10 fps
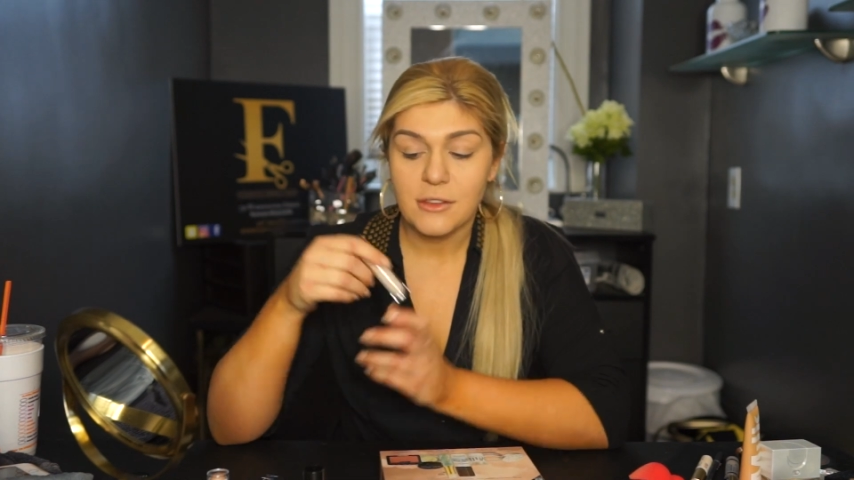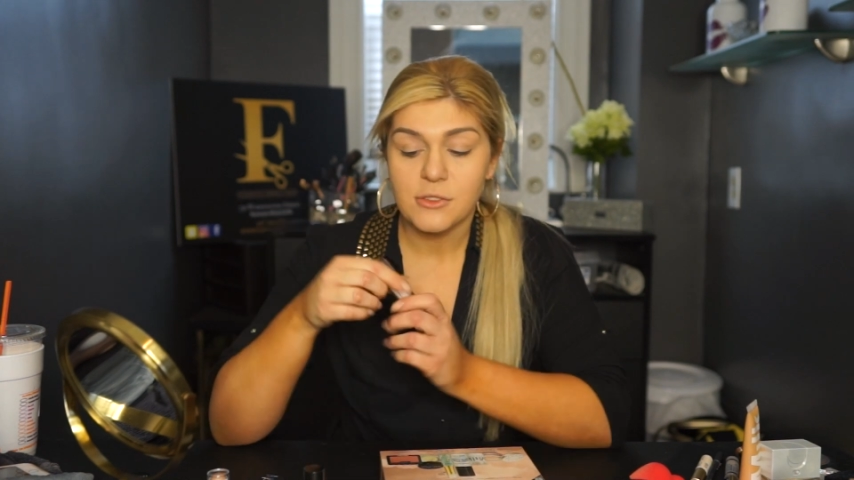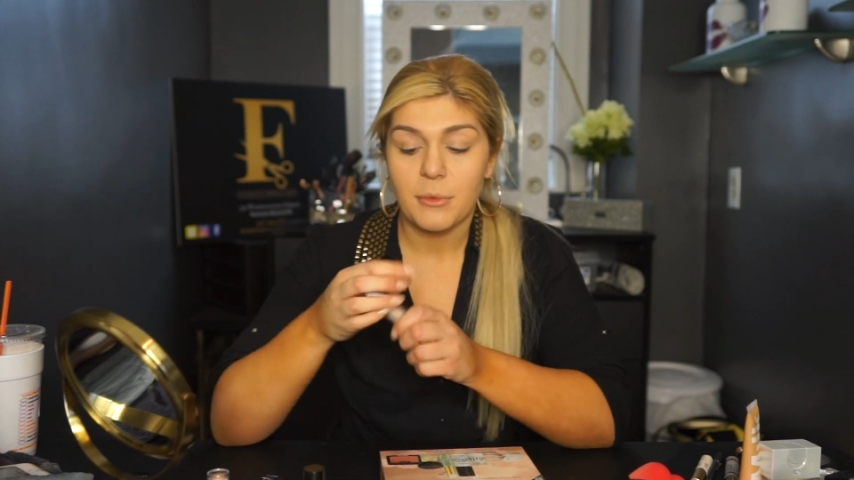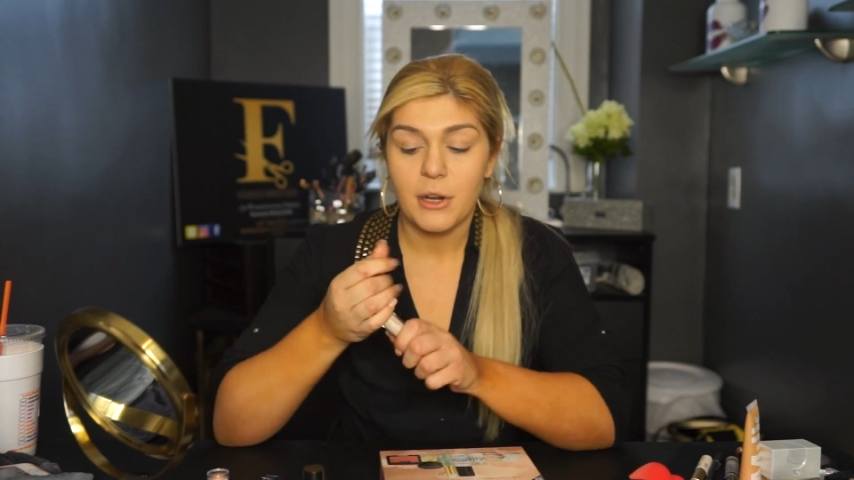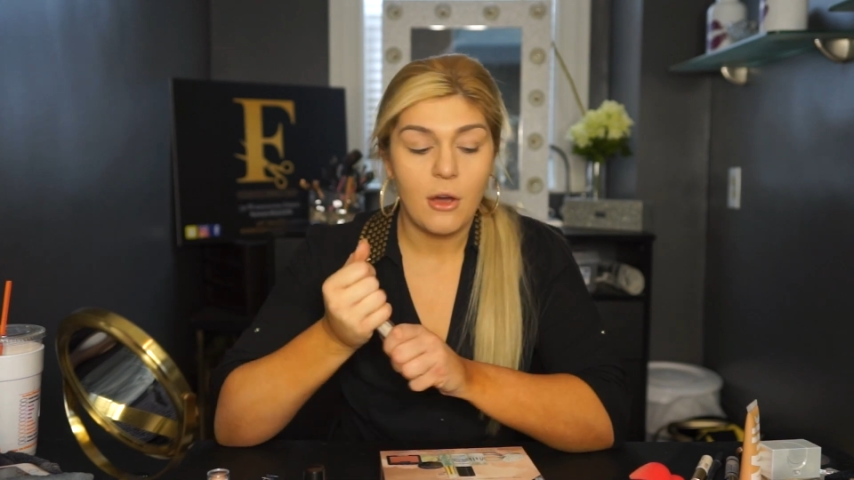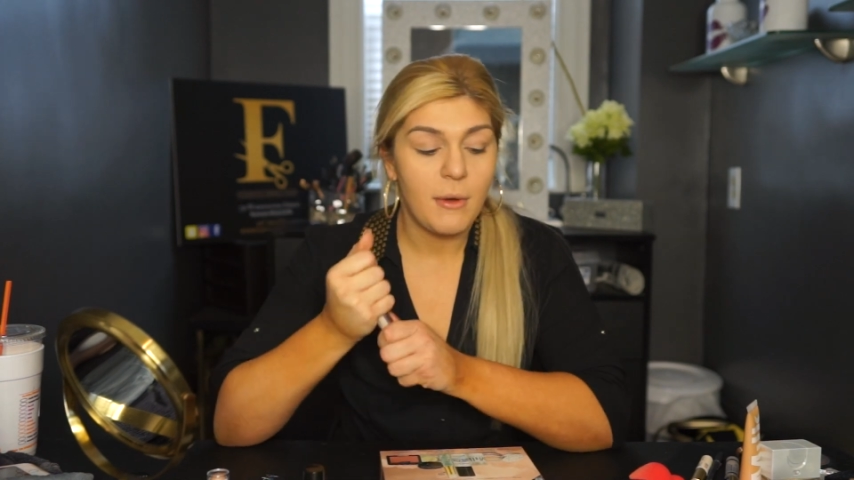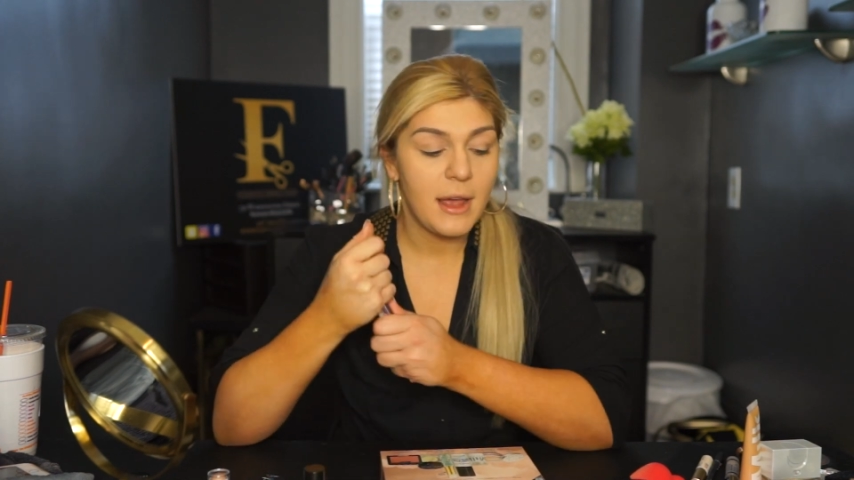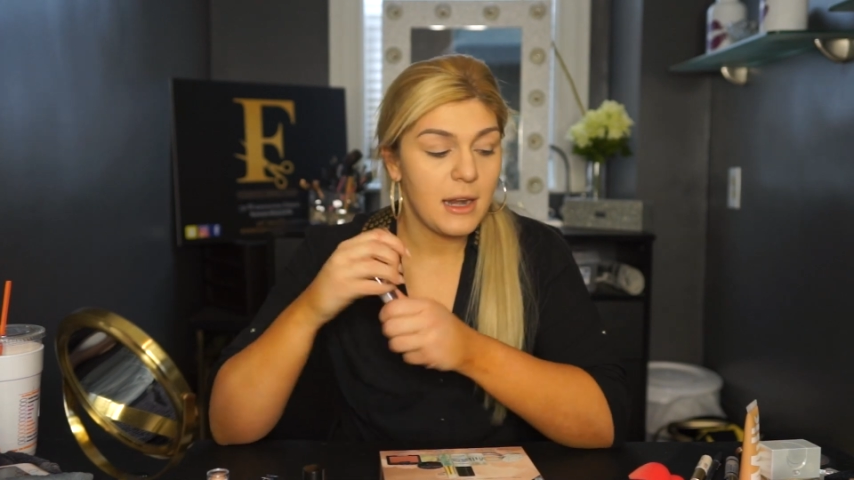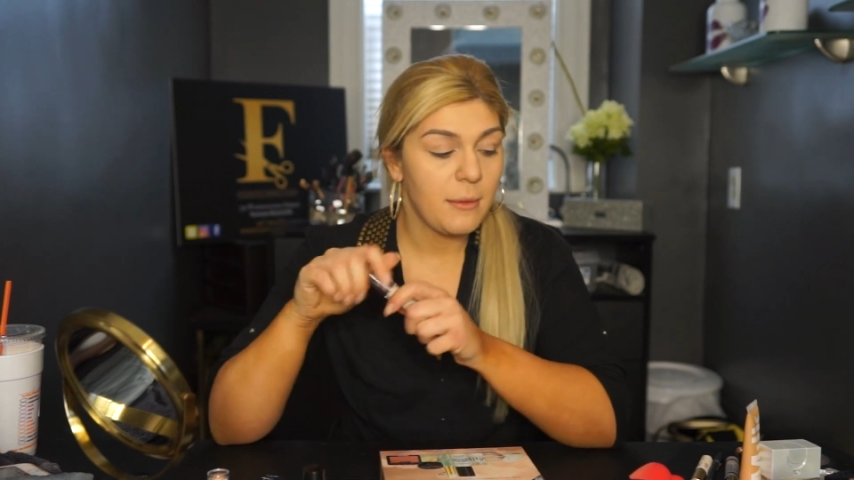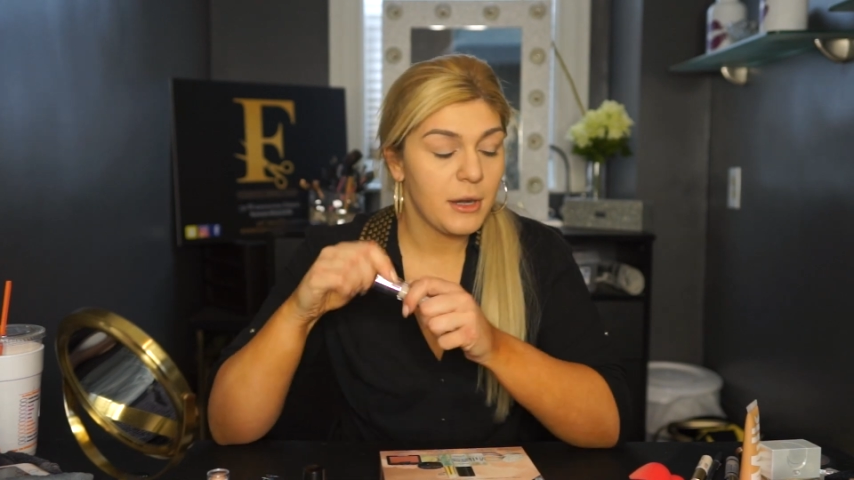so I'm gonna go
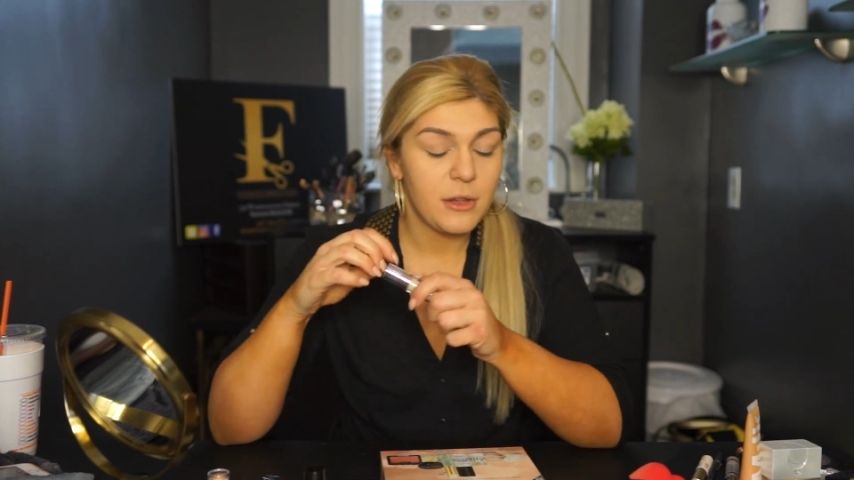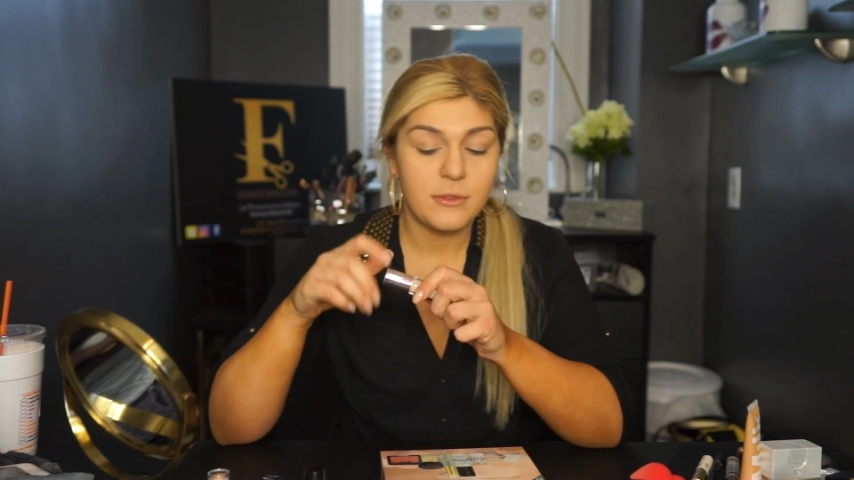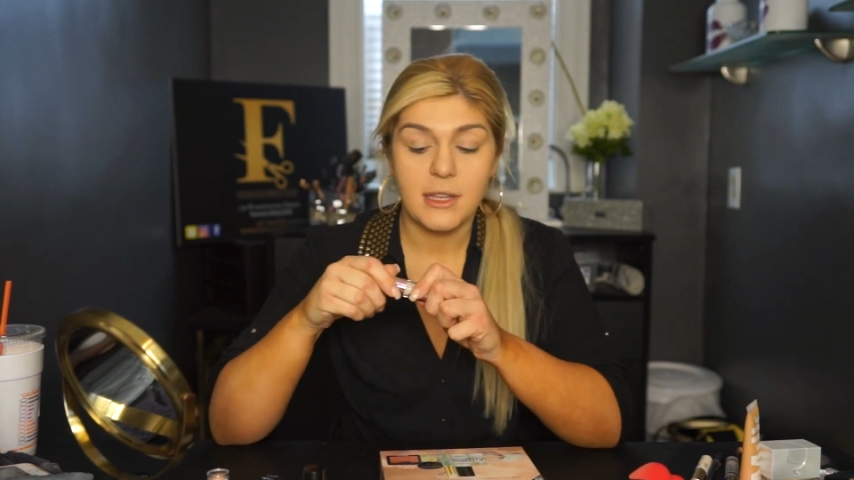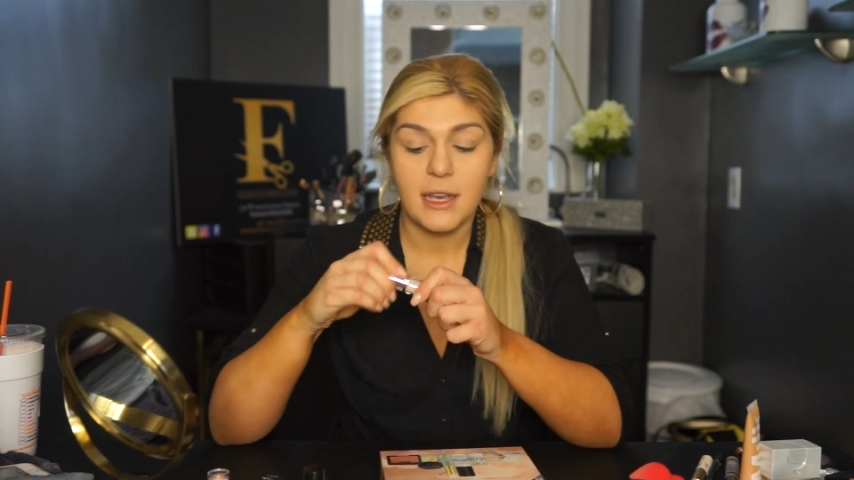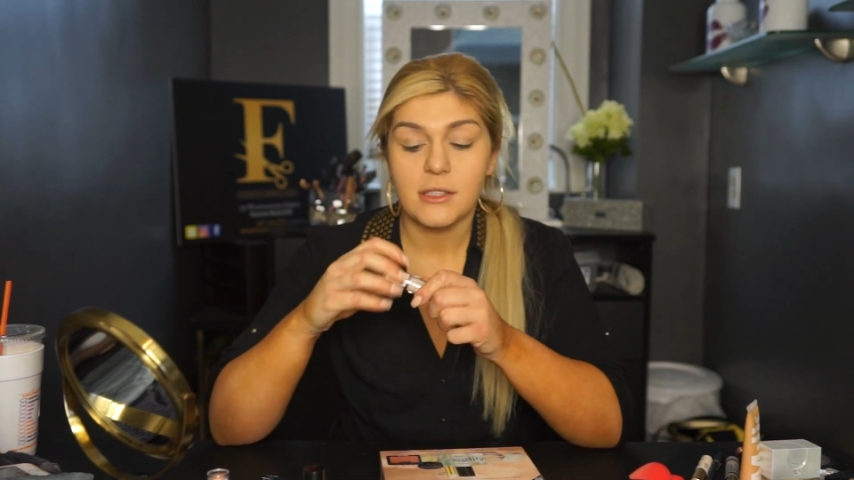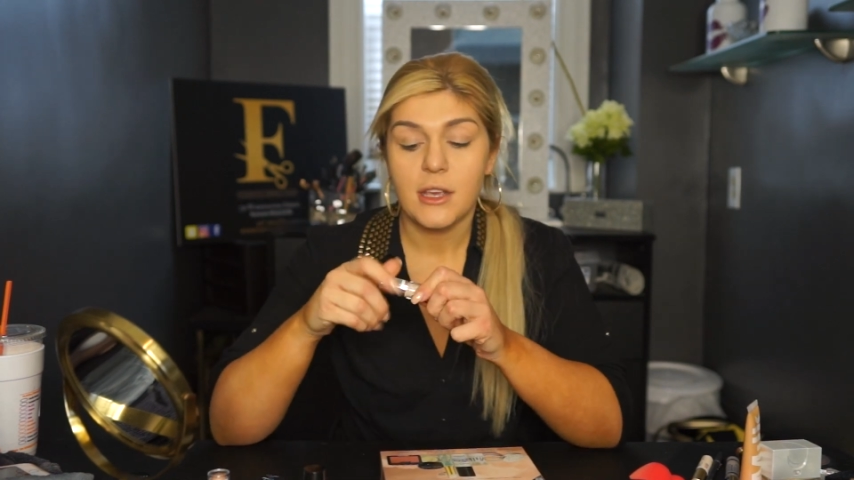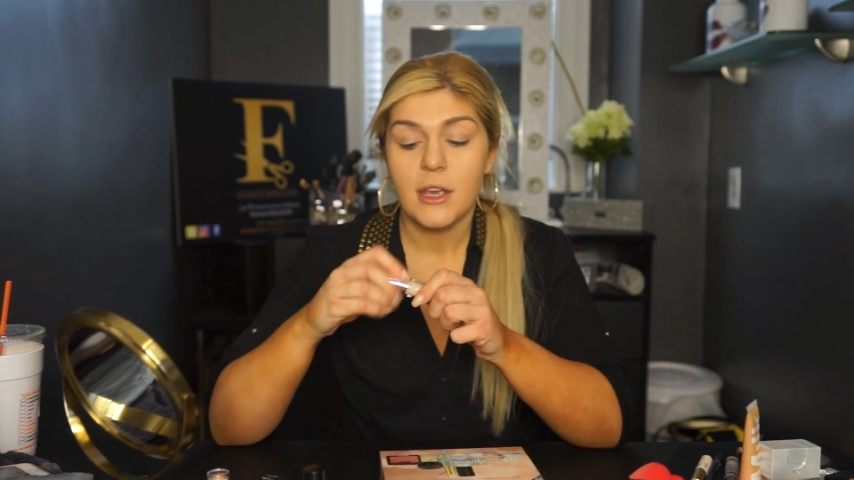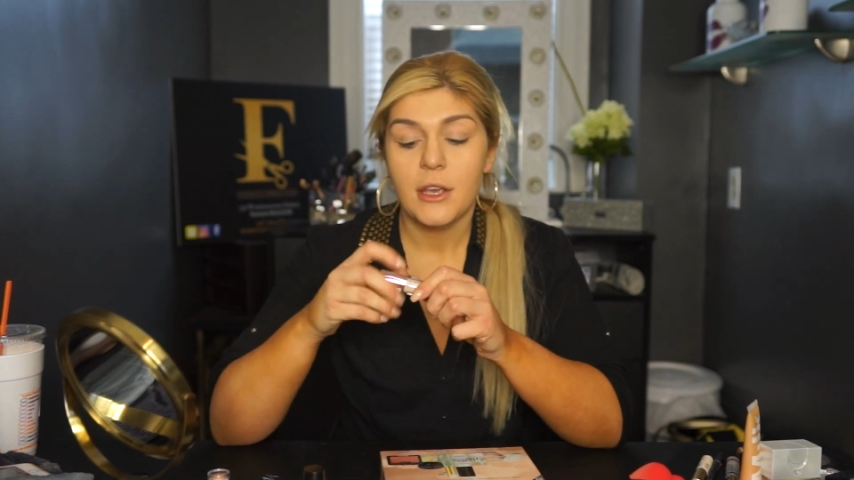in, I'm gonna use this.